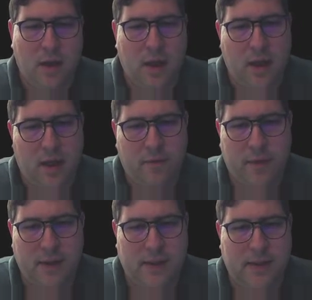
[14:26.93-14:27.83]
For
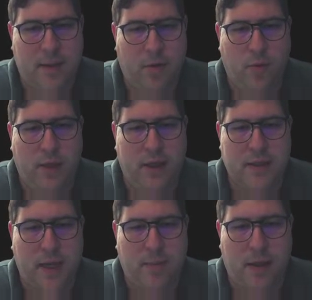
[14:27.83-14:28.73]
this example, we can
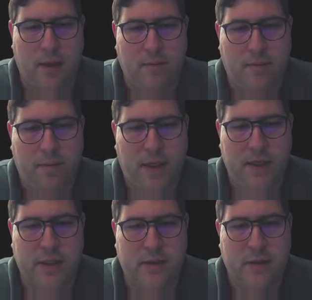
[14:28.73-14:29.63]
type in
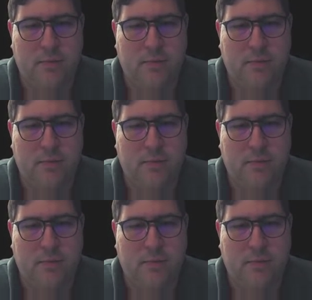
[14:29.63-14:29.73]
patient.